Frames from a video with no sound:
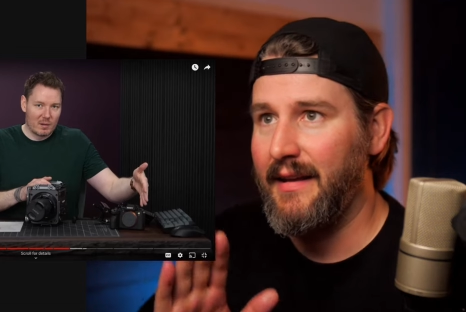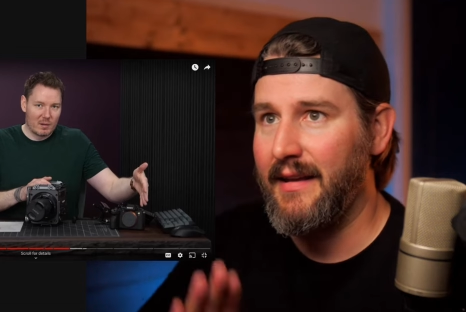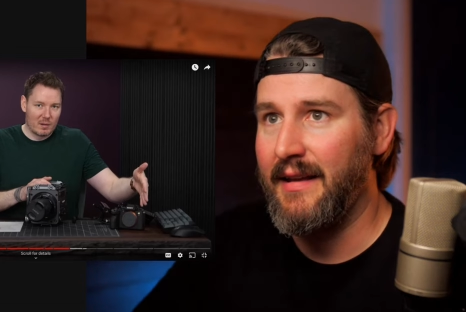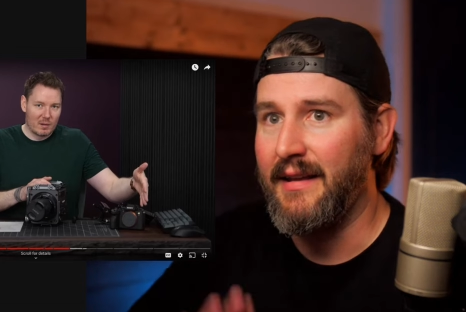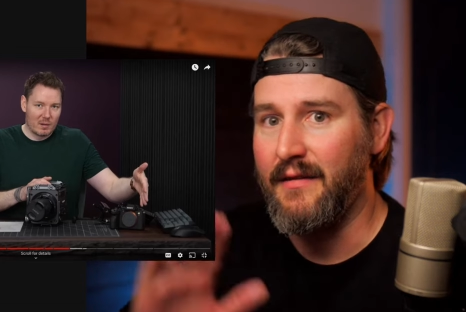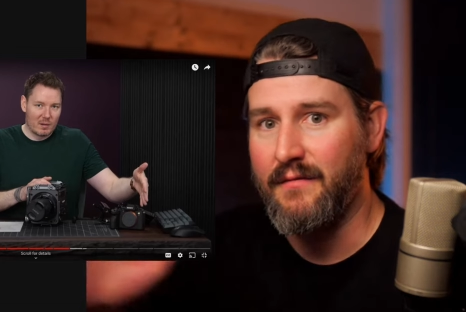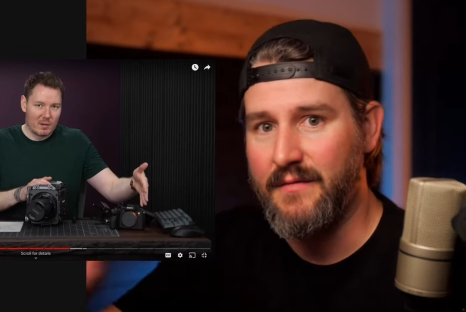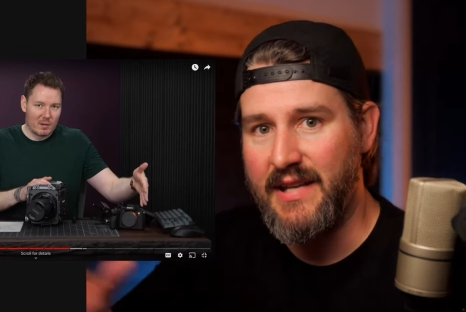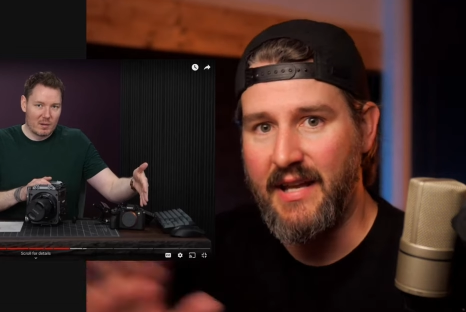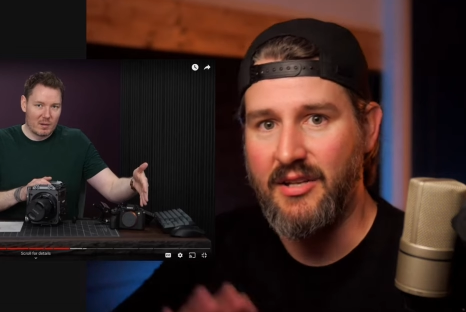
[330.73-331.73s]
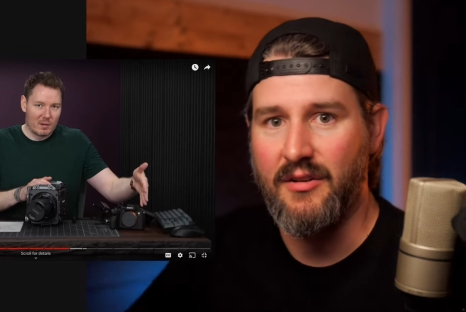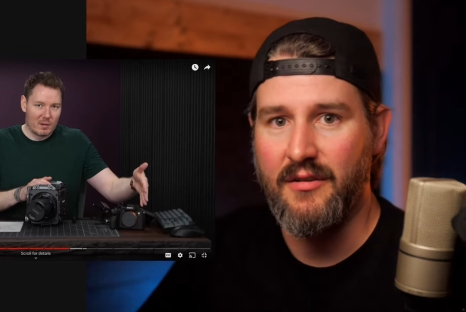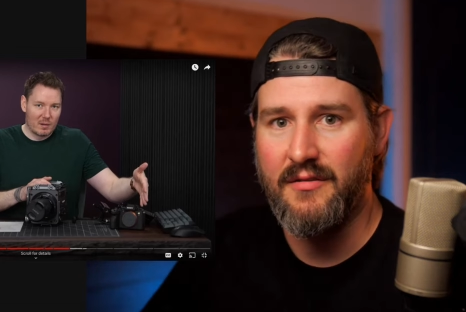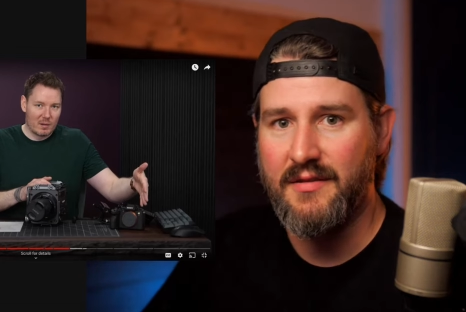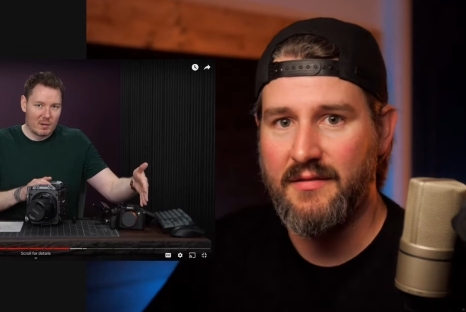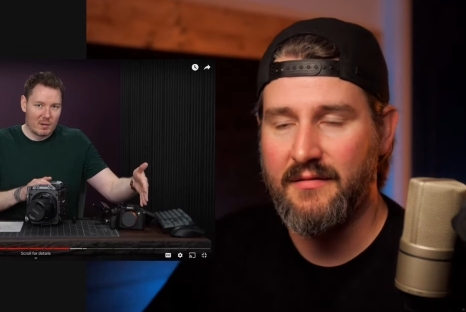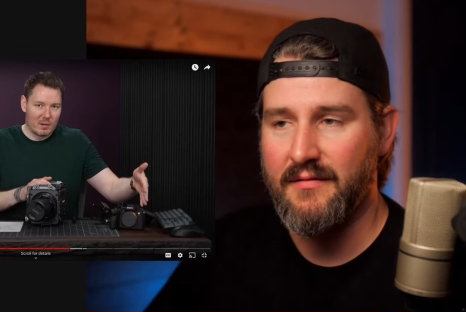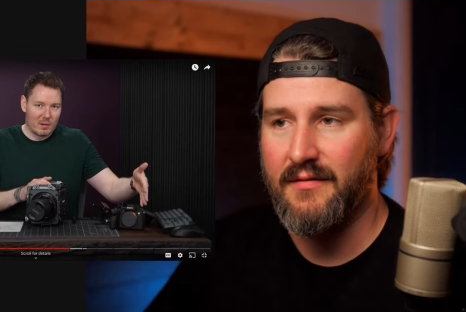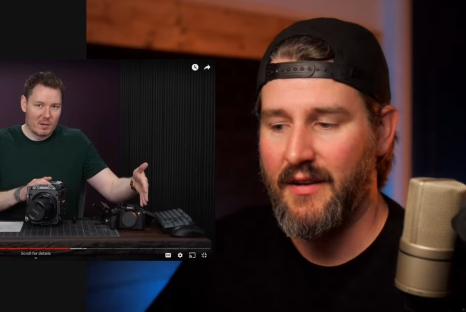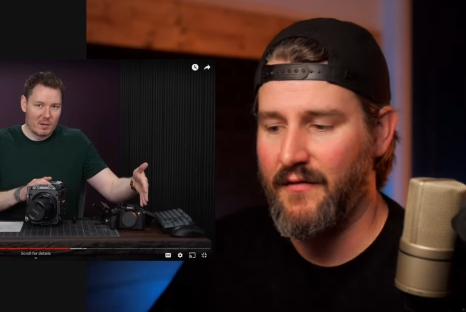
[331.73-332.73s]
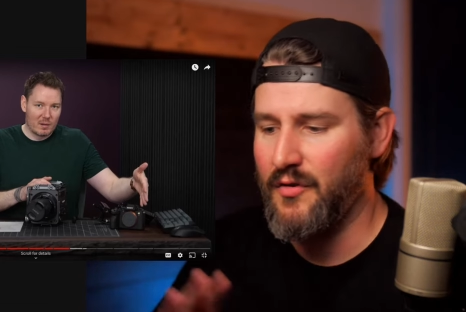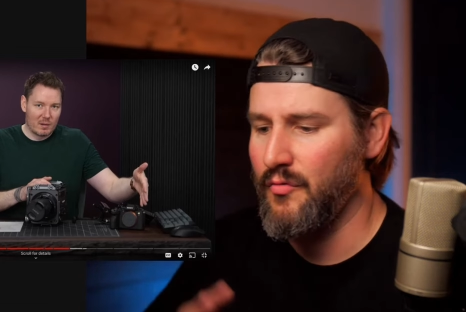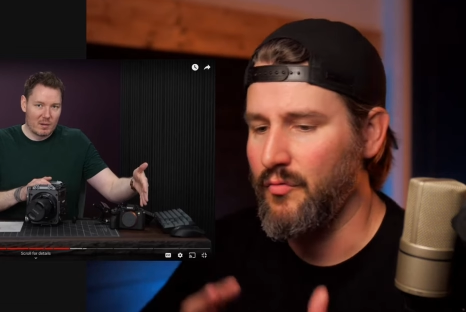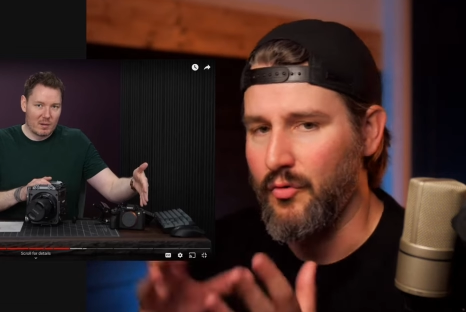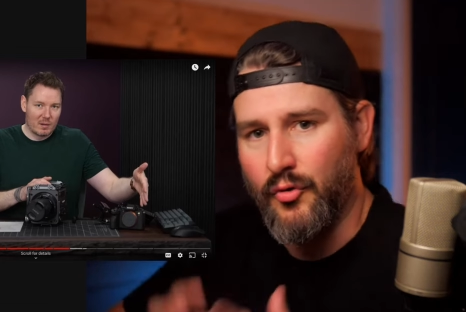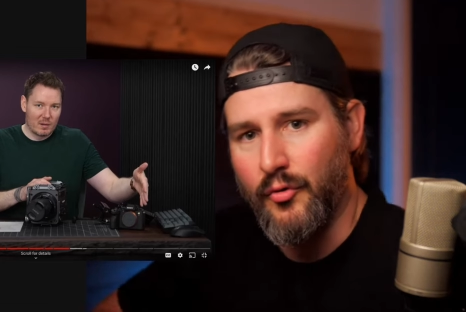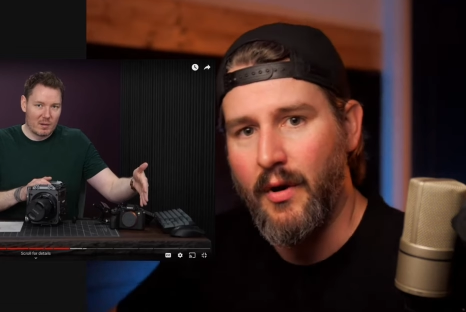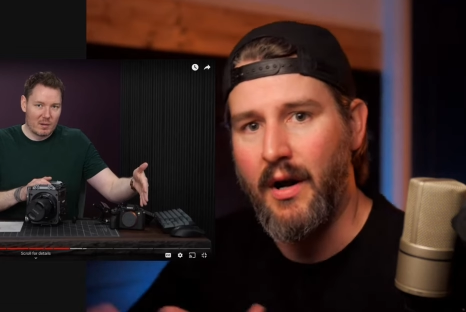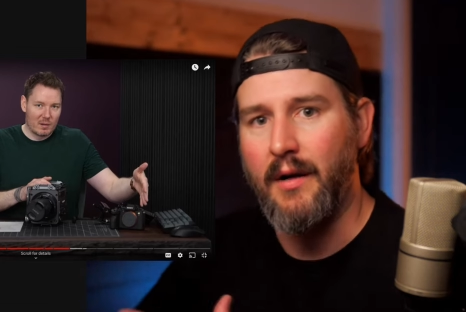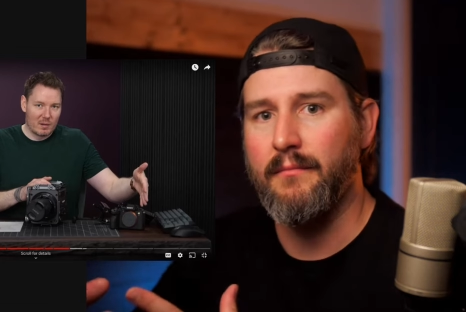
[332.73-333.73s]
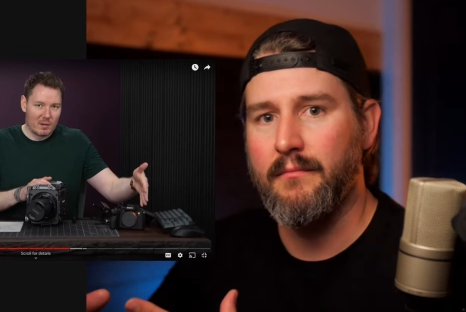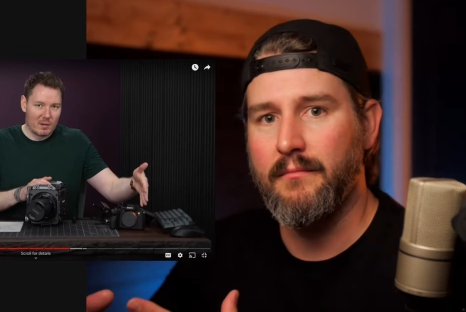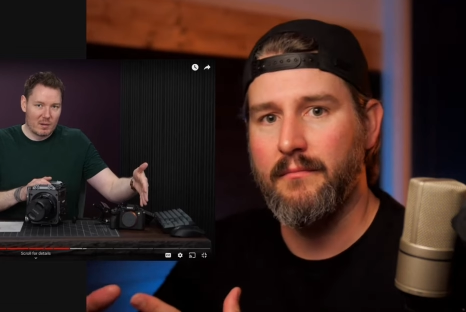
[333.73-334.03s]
Speaker 1: in 10 years if you grew up